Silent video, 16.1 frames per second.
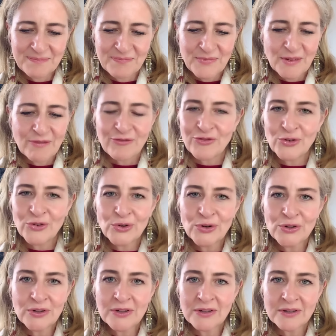
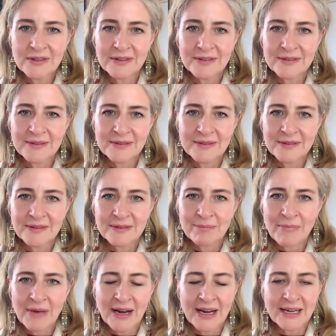Full
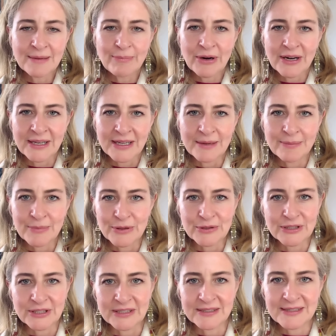mind, body,
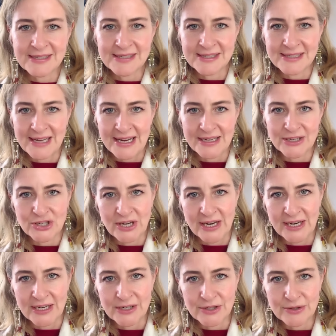emotion, state
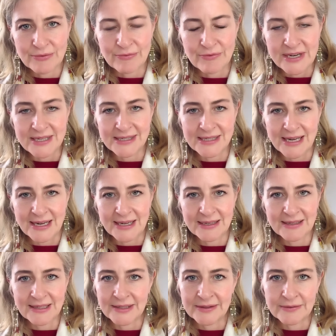change, reset
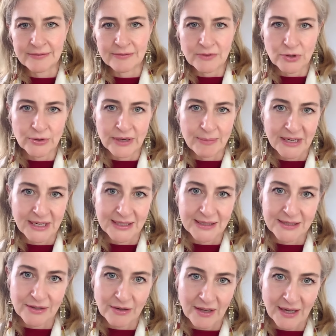in 3
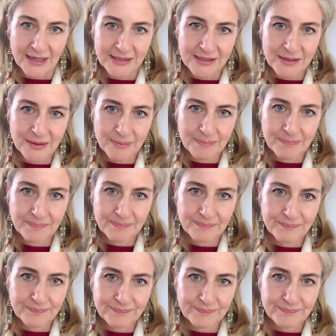minutes or less.
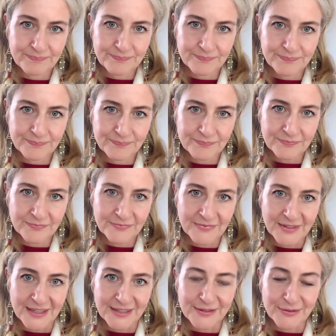
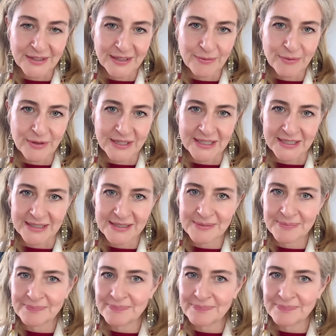That's really what it is.